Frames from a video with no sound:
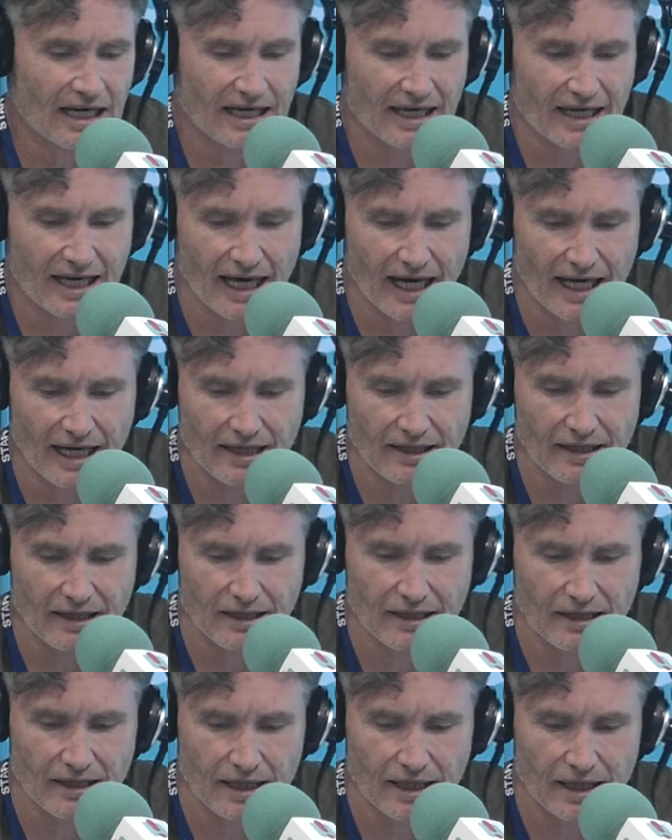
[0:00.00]

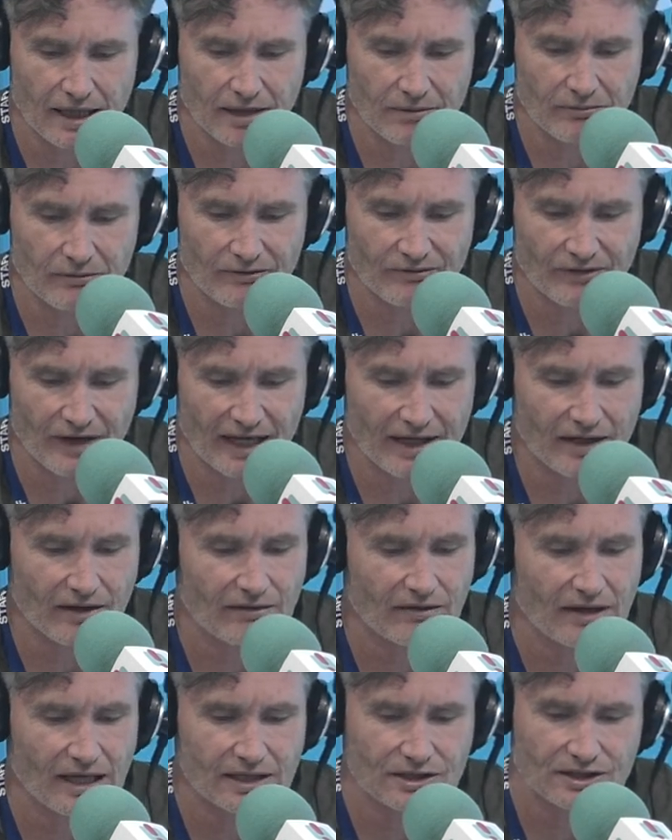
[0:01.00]
Katie, we've had a
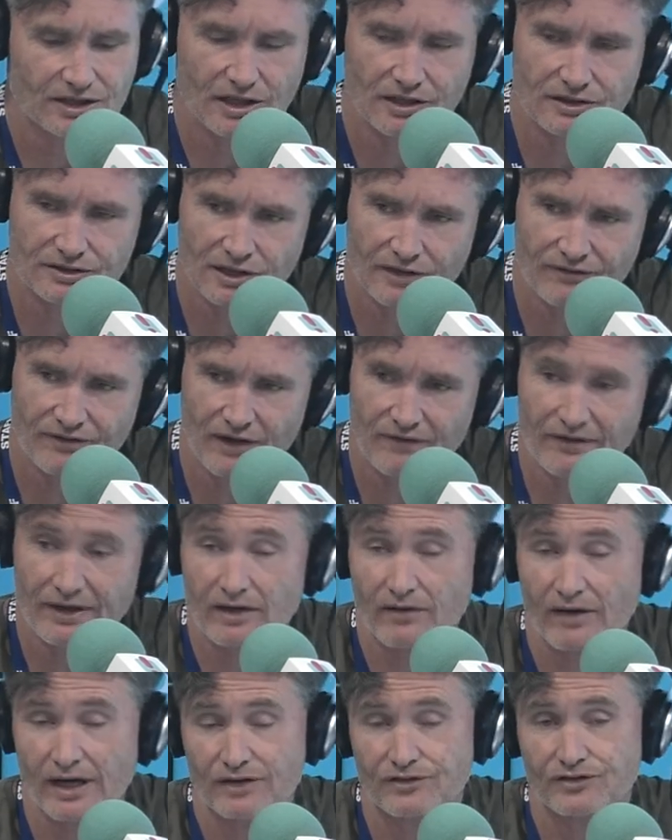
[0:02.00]
great show so far. We've
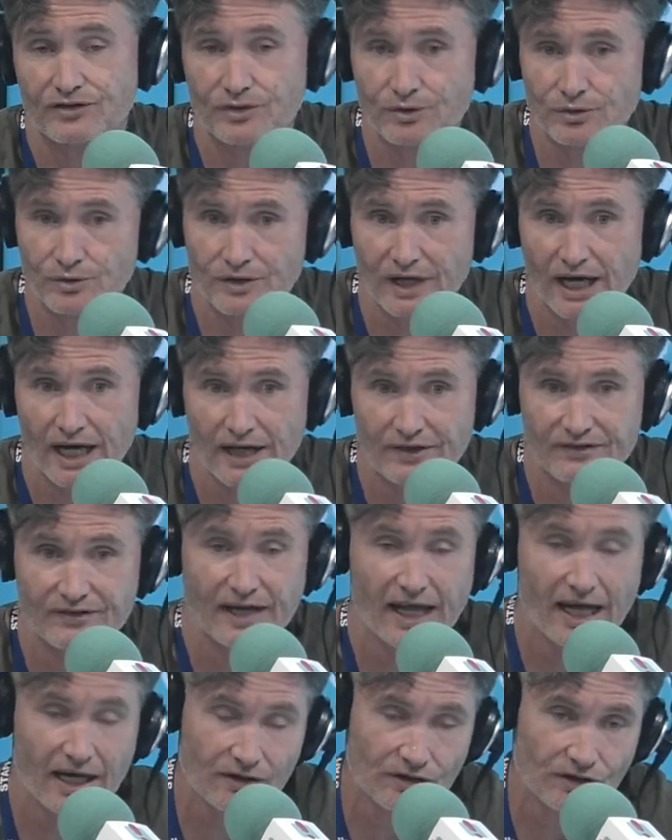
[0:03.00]
had a great 2 days
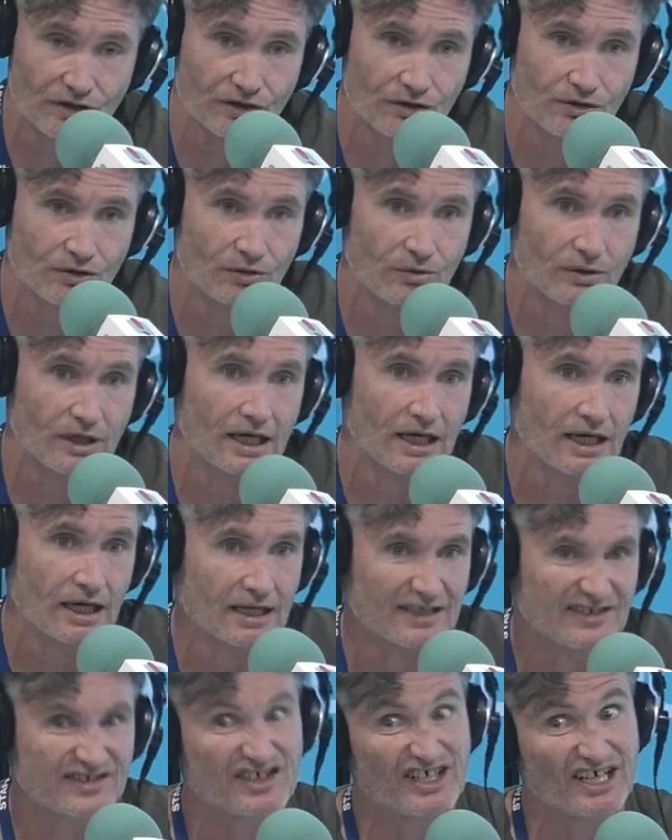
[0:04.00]
at our new
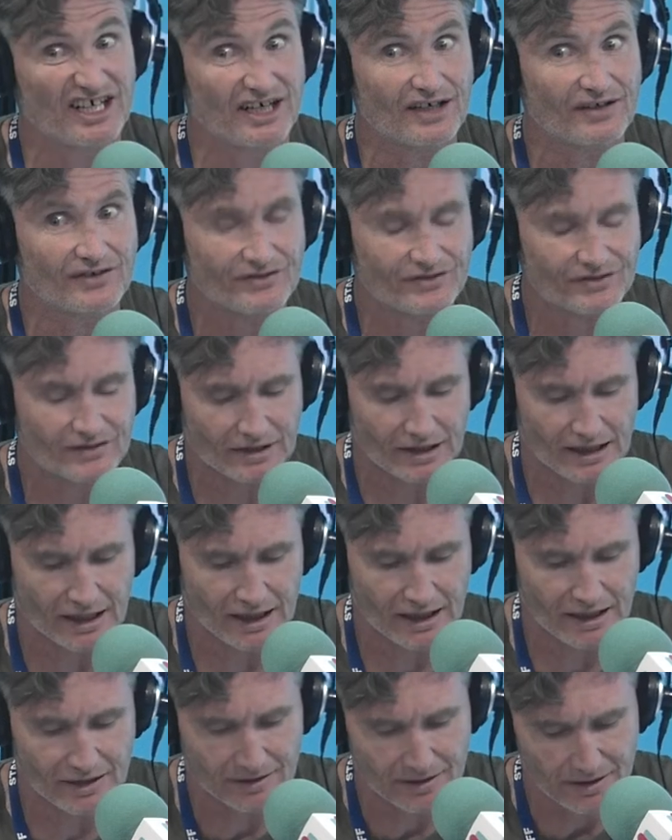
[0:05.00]
digs. We
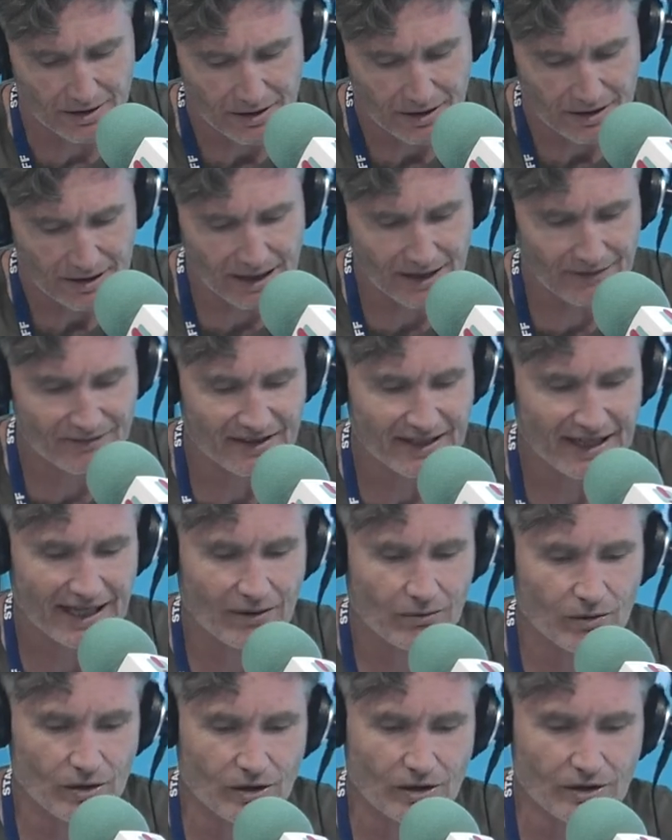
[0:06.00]
love it. Love the
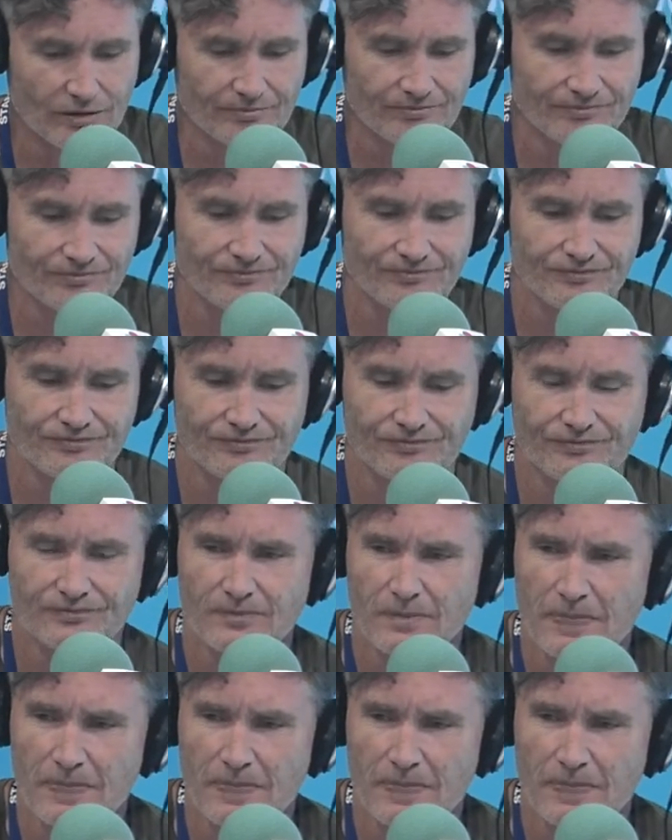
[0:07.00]
network. There's been a few little